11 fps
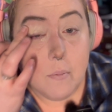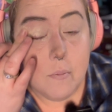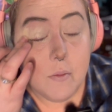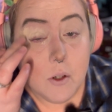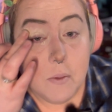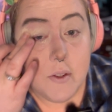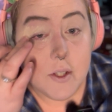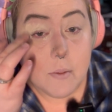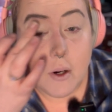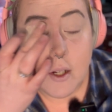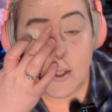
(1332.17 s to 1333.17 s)
Normally
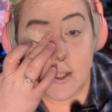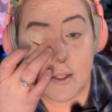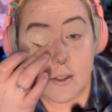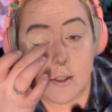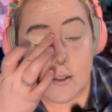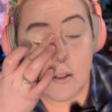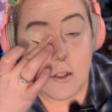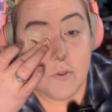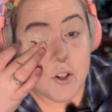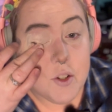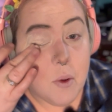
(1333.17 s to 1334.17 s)
this
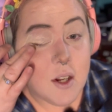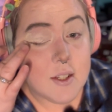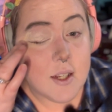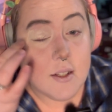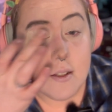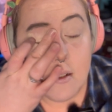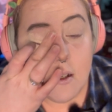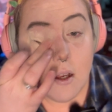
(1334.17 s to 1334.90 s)
first process,